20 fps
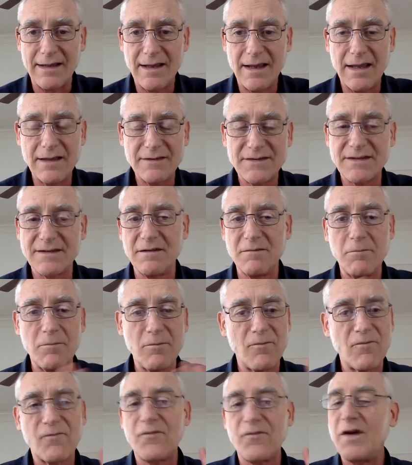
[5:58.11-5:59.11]
It's
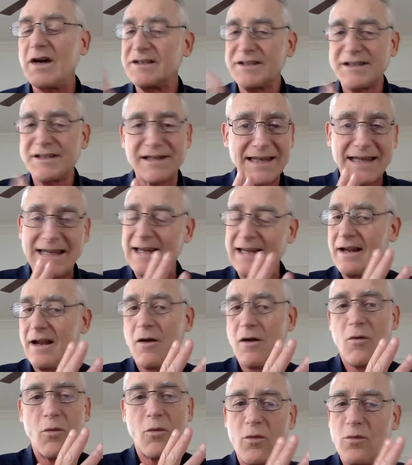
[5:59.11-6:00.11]
functioning
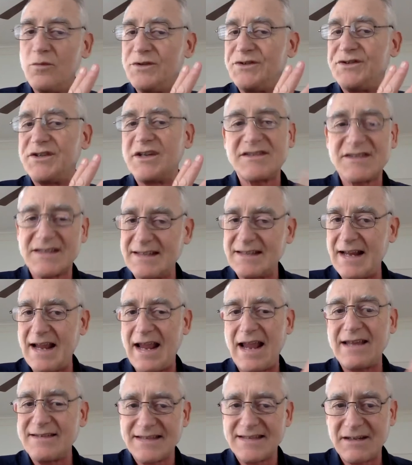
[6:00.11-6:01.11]
just
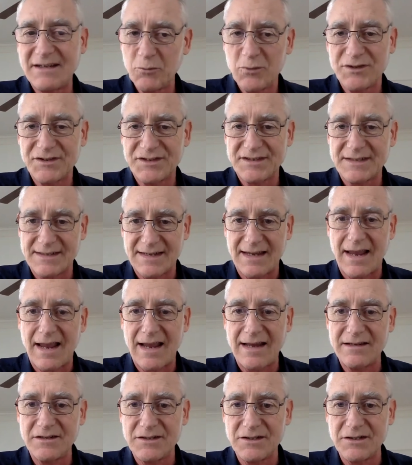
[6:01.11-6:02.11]
as it was
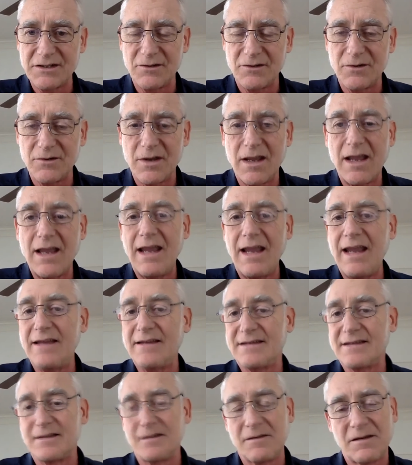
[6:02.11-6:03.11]
designed to.
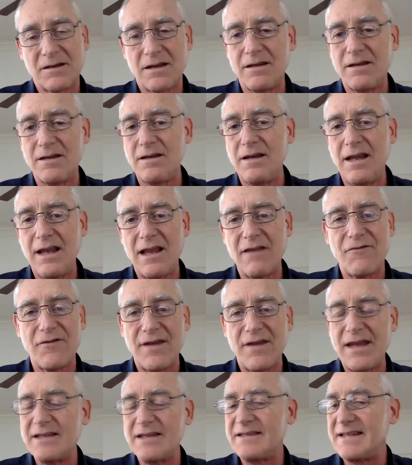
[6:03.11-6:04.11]
If
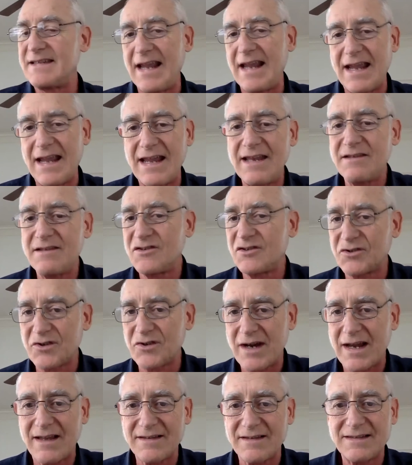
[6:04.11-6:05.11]
it's in
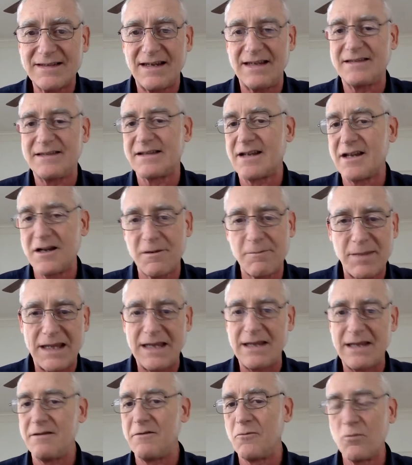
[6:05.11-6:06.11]
stress, it's going to
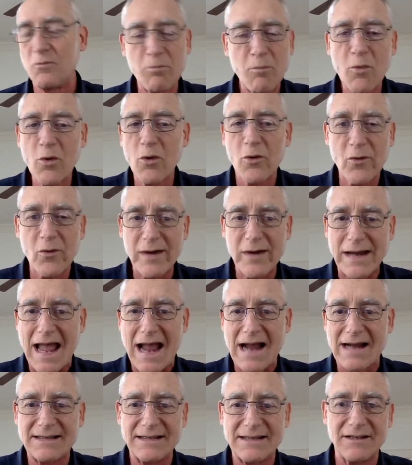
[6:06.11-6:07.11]
be more
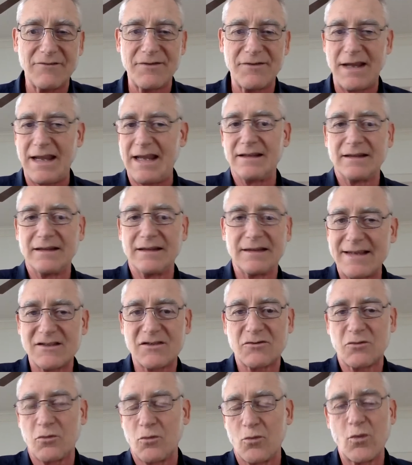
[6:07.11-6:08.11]
reactive and
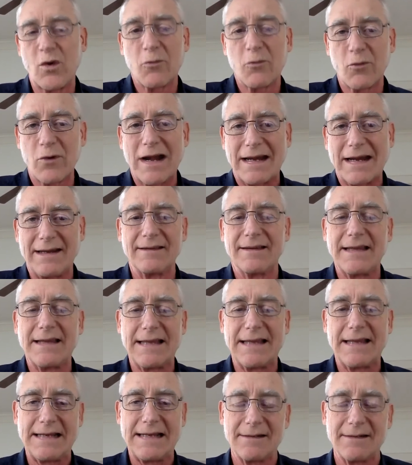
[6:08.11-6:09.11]
less
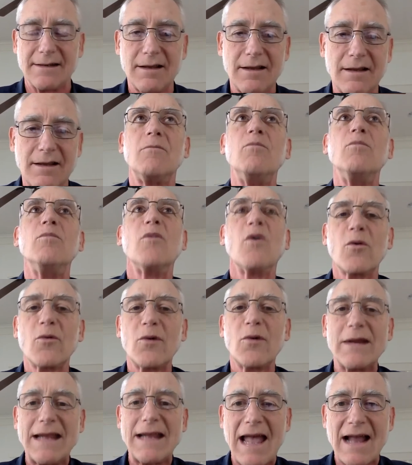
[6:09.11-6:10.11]
well-regulated, more
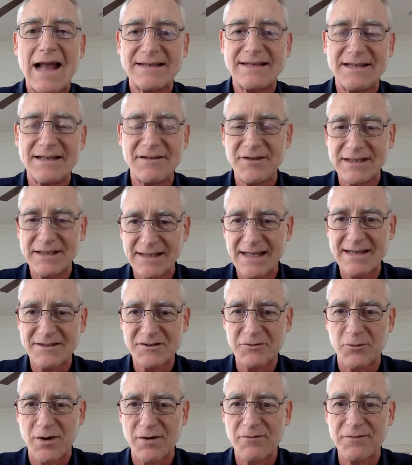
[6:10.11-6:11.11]
reactive and
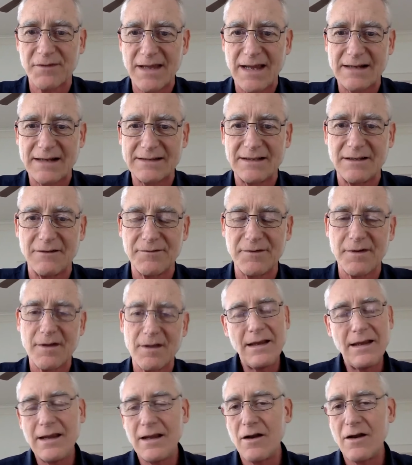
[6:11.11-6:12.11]
less reflective.
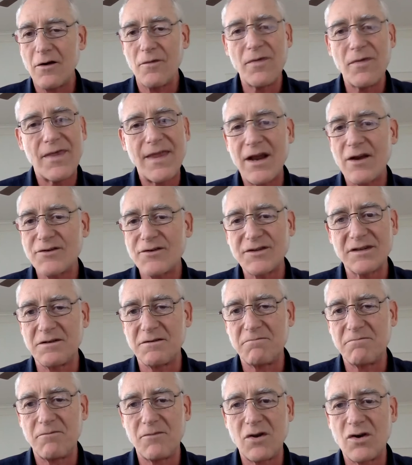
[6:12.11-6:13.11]
There's a
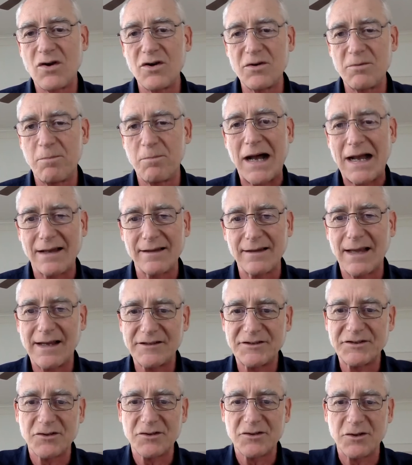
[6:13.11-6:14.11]
good
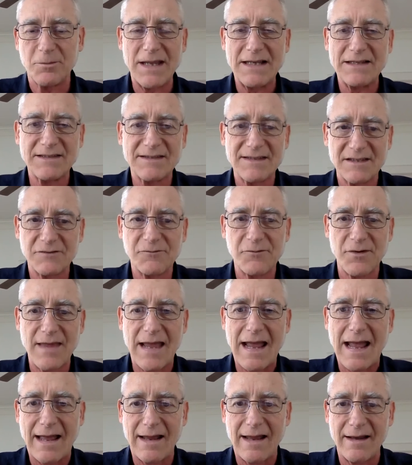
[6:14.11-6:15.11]
biological basis for
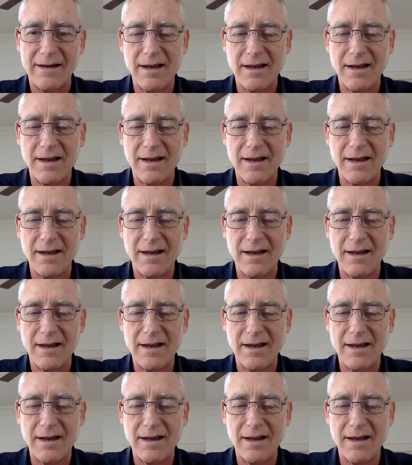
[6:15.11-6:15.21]
that.